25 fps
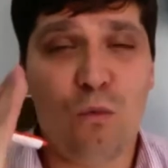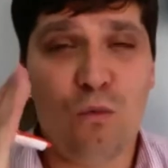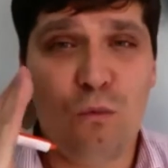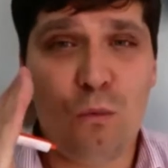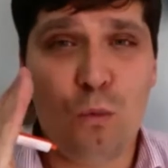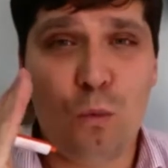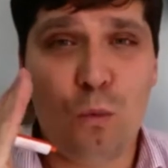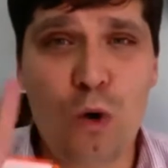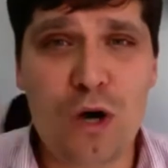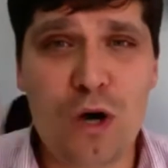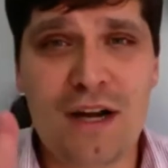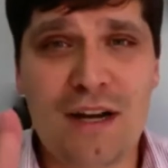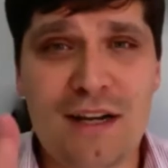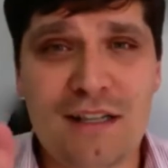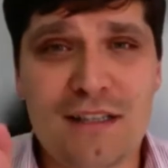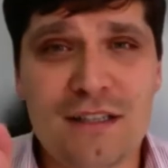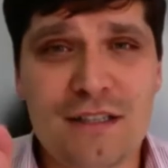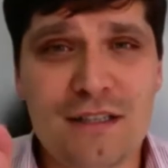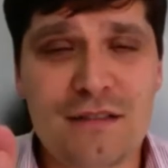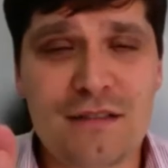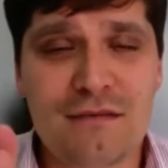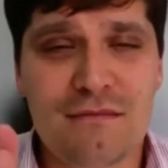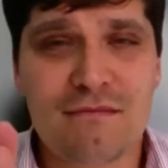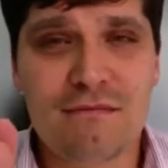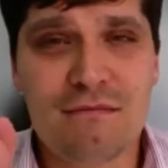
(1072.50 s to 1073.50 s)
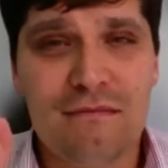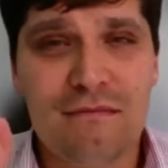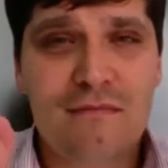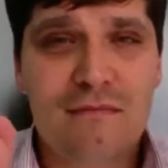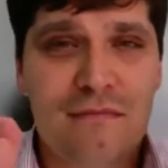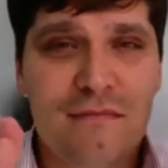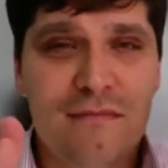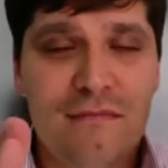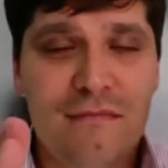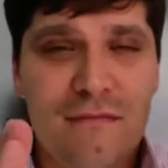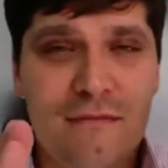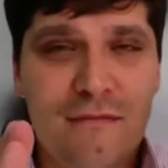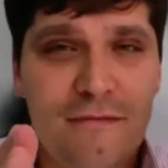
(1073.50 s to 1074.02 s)
worked
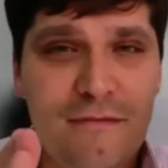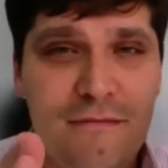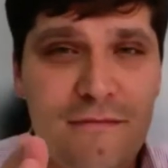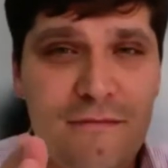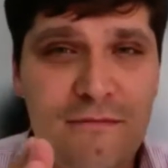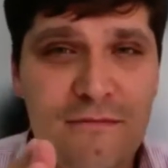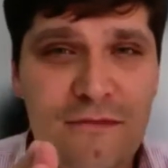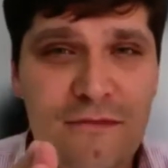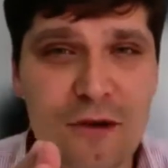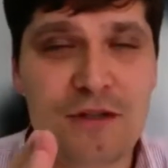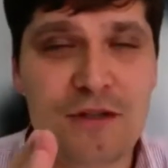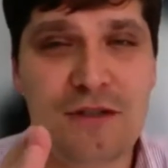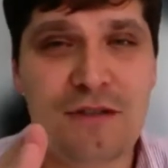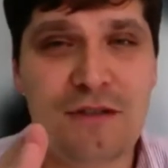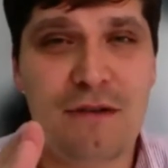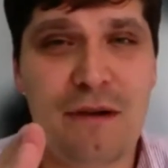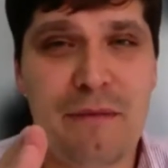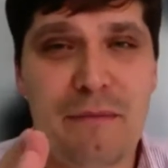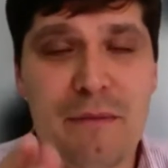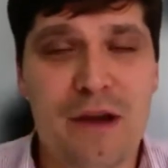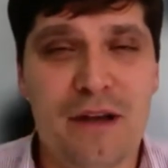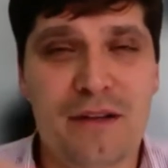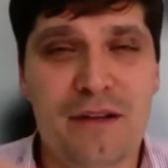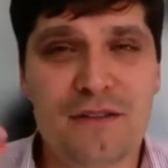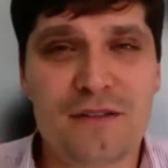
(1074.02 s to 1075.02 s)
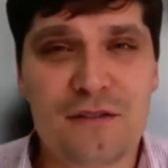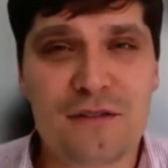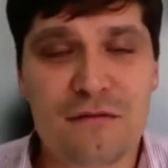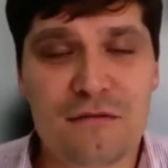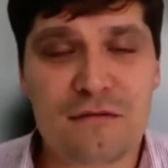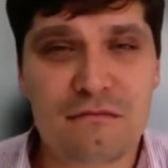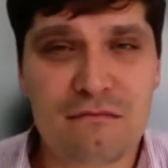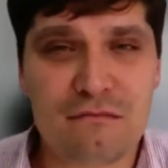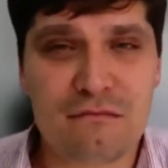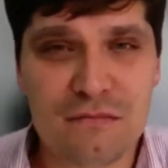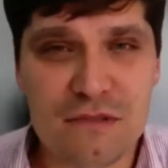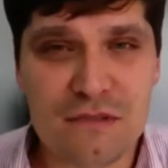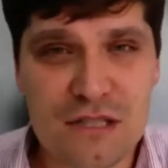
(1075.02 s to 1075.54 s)
first 3 months,
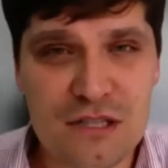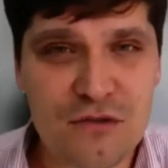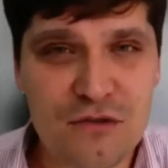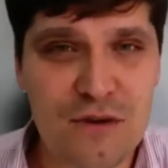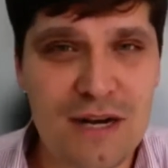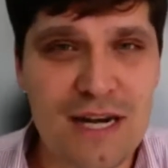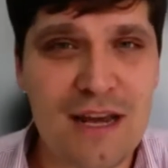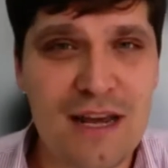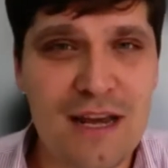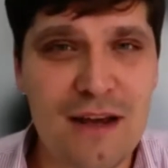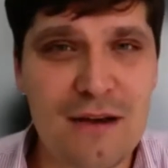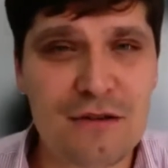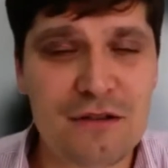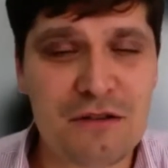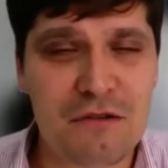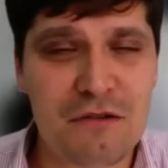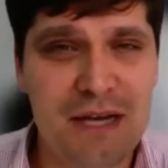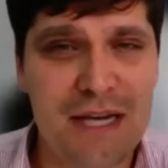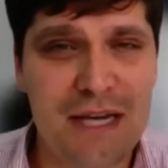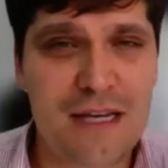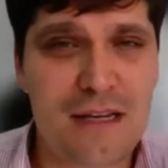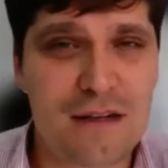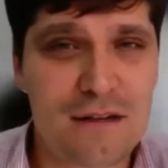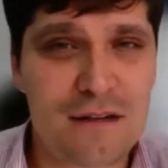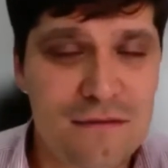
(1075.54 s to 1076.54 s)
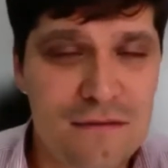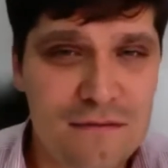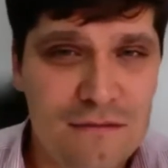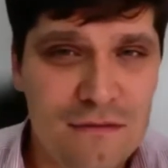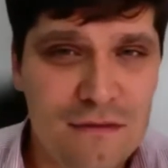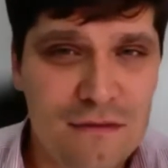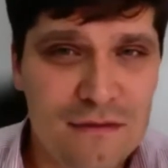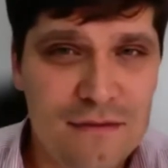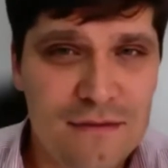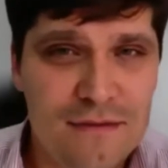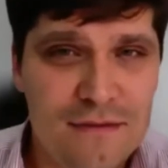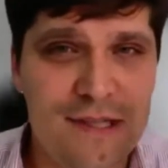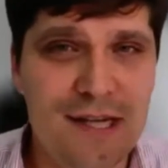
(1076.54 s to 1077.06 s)
20 hours a week,
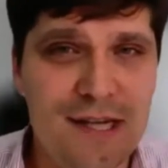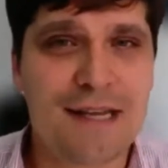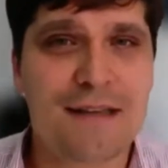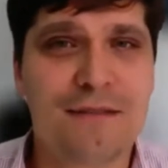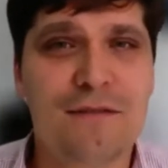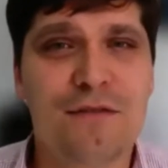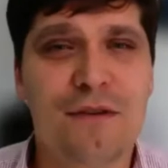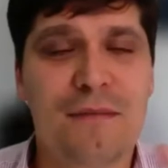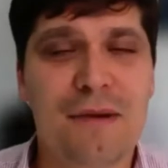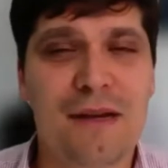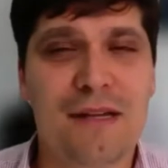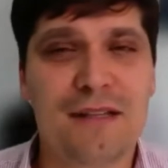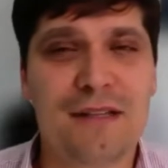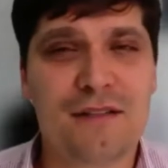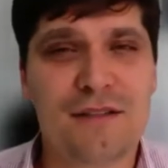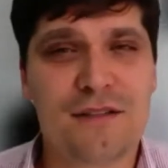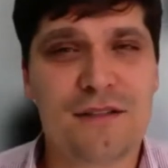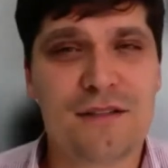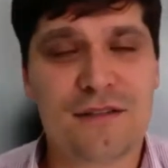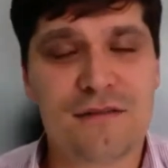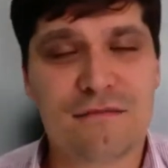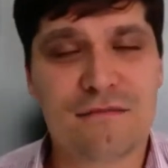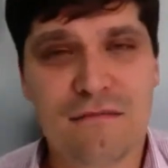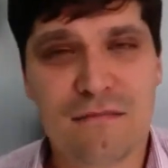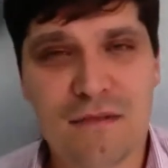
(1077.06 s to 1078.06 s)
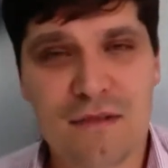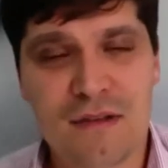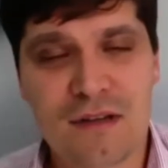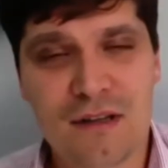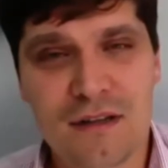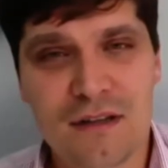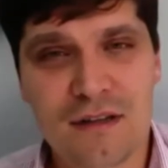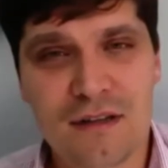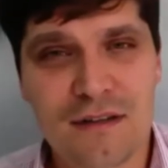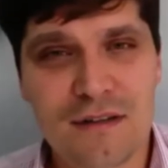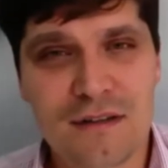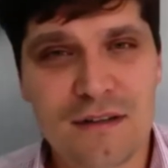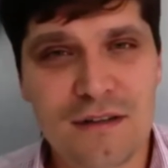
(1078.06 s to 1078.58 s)
second 3 months,
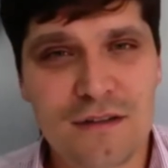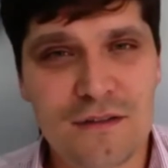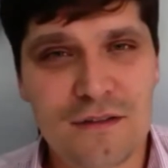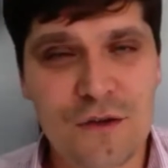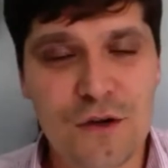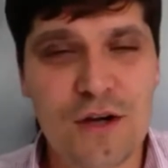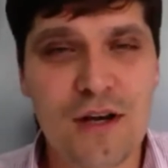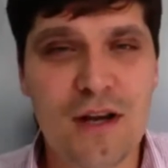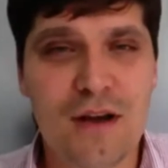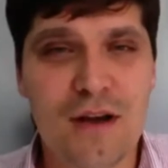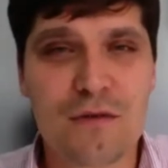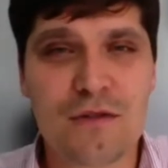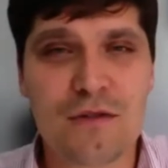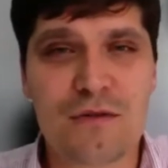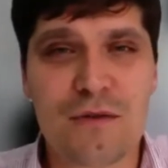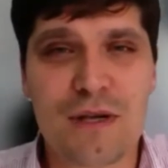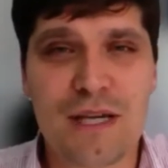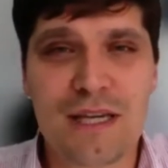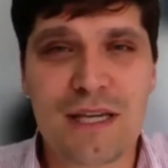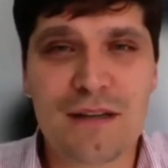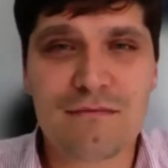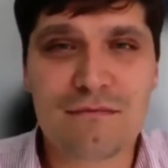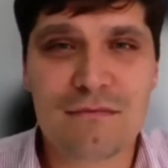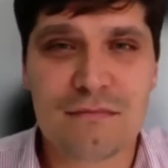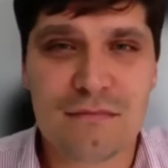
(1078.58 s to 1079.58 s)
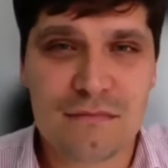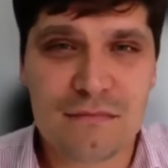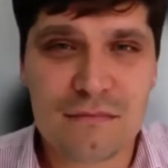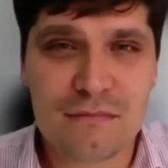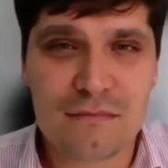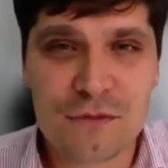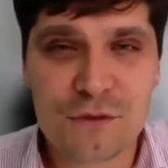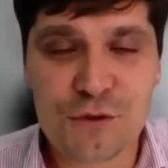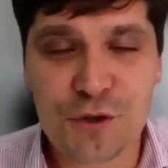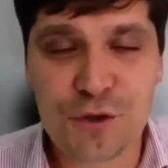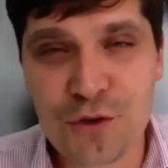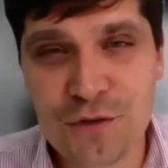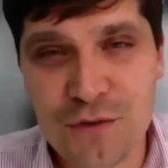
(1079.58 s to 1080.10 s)
30 hours a week.
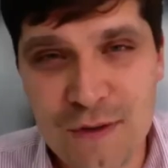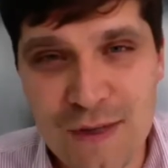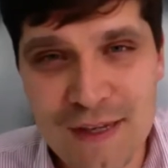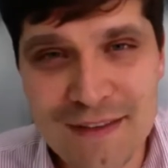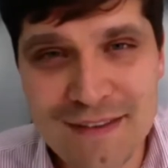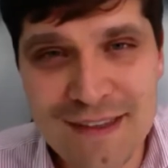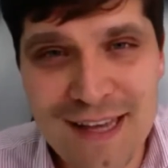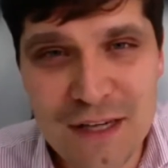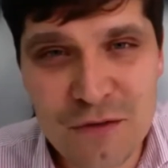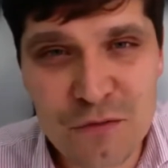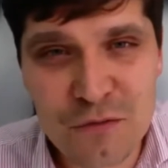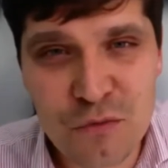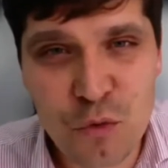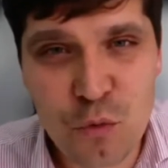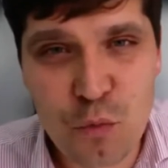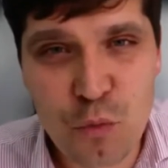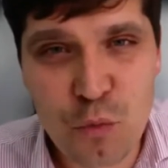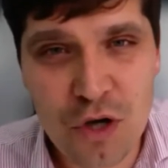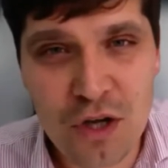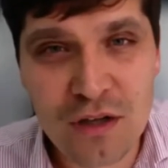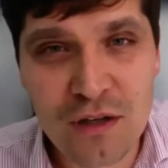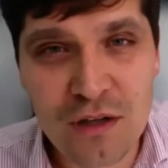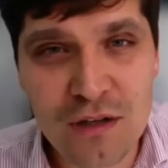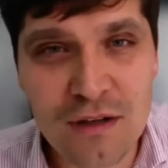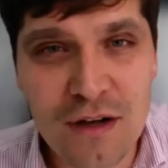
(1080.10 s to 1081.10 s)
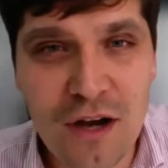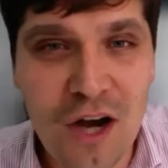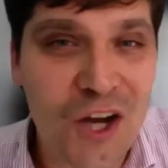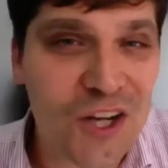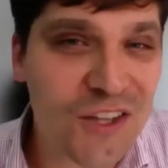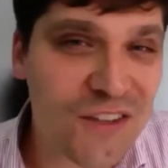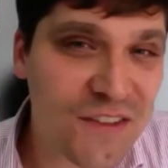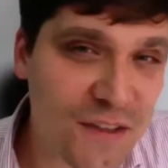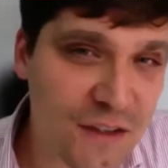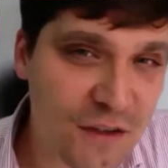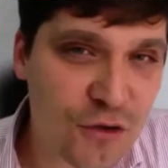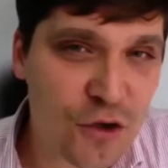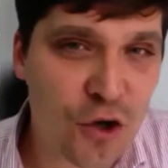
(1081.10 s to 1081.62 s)
Do you think that will work? I
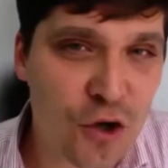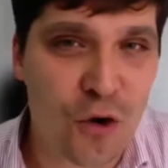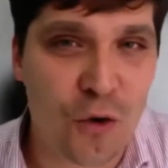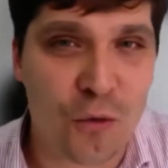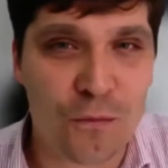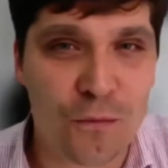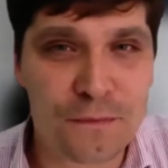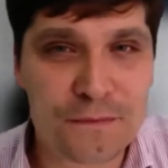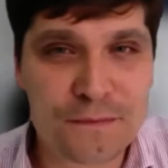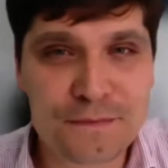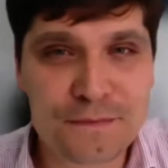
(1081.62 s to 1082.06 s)
think no.